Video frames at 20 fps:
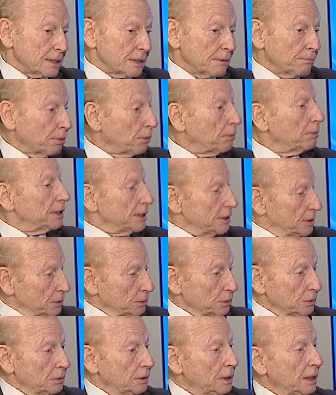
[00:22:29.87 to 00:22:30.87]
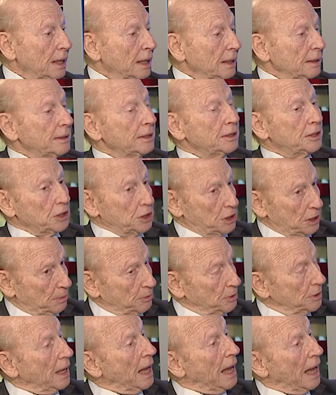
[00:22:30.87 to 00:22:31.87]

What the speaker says: and probably it's true, that the Egyptian